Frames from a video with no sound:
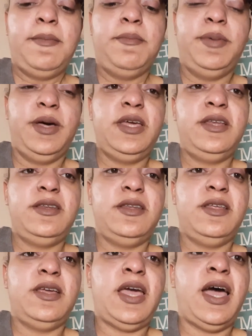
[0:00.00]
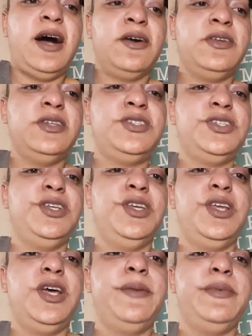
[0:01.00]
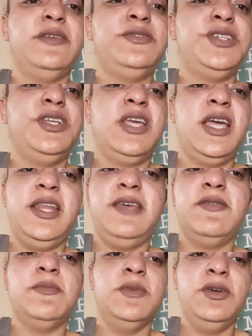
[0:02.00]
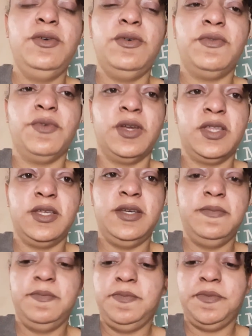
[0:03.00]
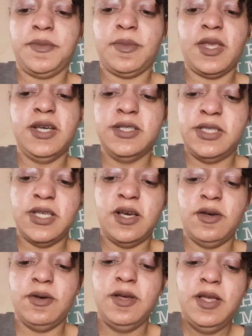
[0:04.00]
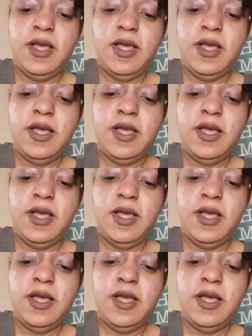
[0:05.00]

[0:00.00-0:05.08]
But how can she get up if she can't even move, really? So